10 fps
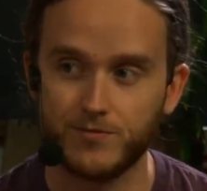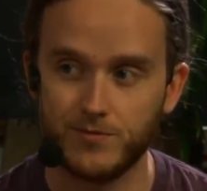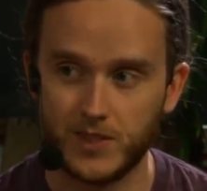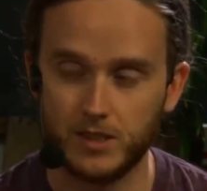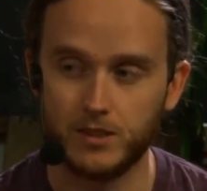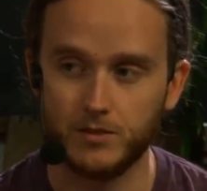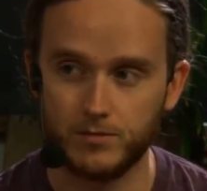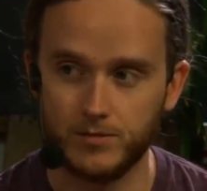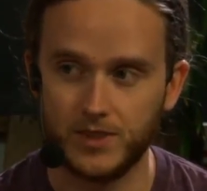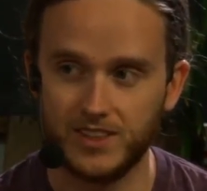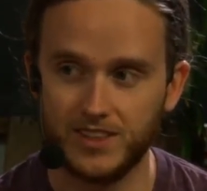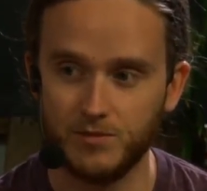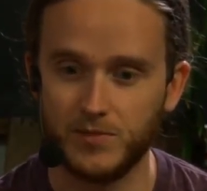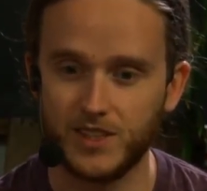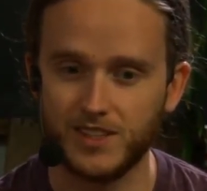Yeah,
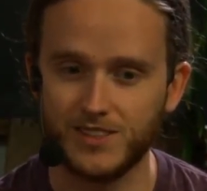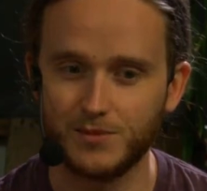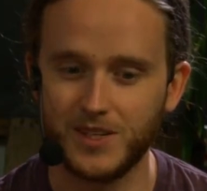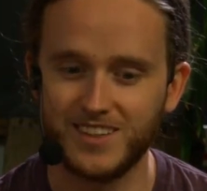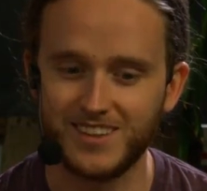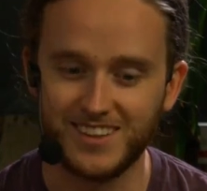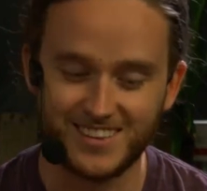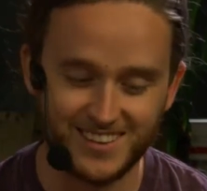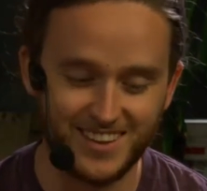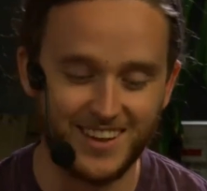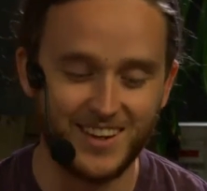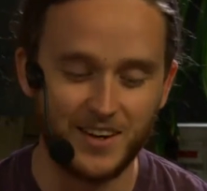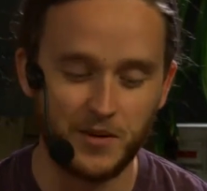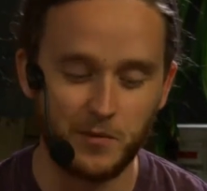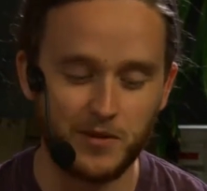because
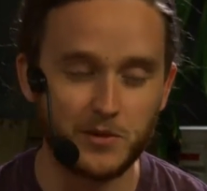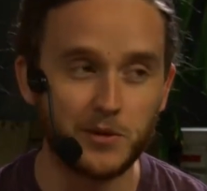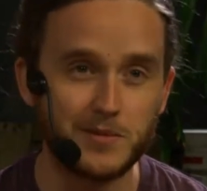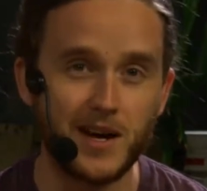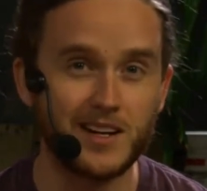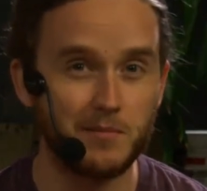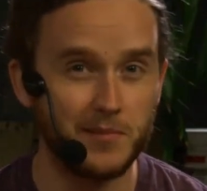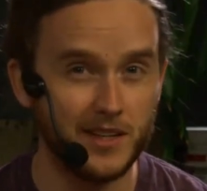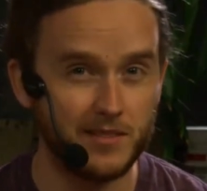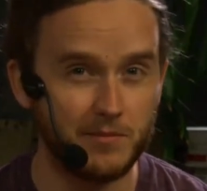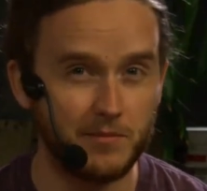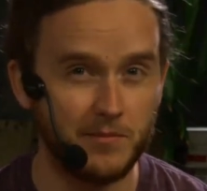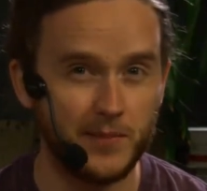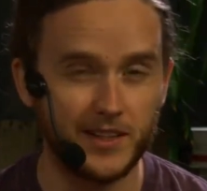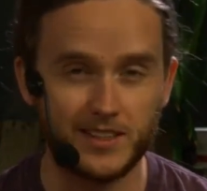we've talked about it a bit,
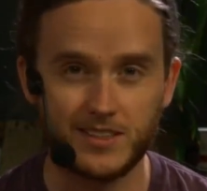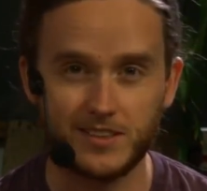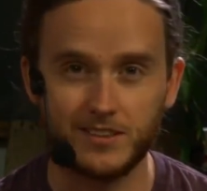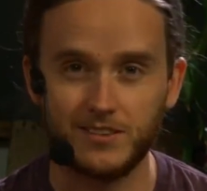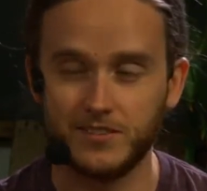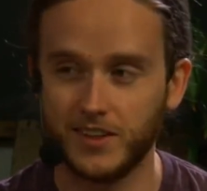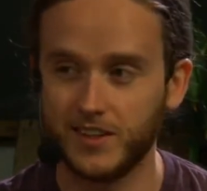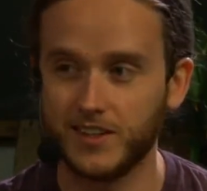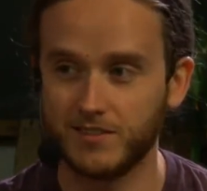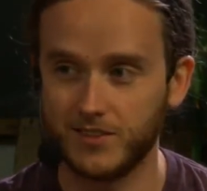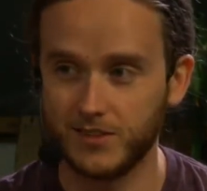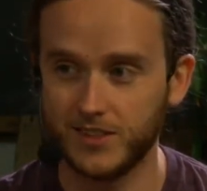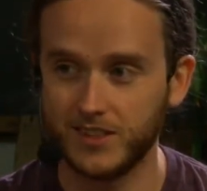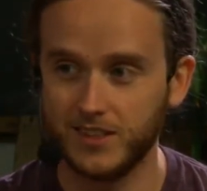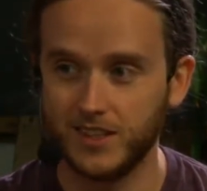but it's still very confusing.